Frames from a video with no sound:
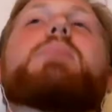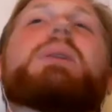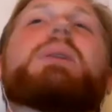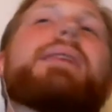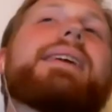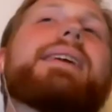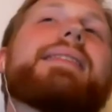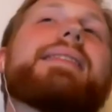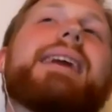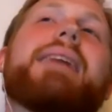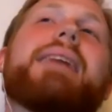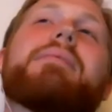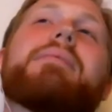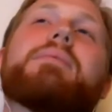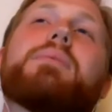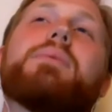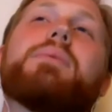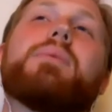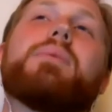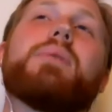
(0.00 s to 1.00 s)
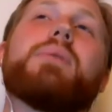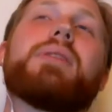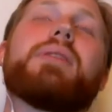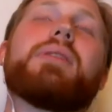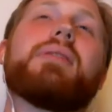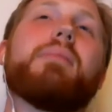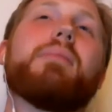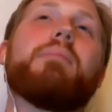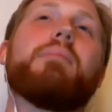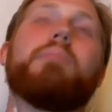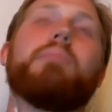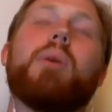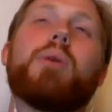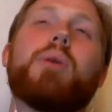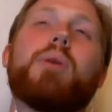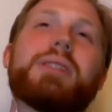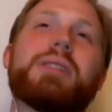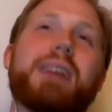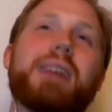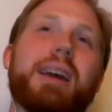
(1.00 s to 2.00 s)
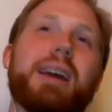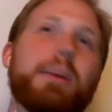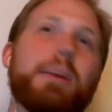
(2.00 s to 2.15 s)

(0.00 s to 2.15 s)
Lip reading: like that with most games.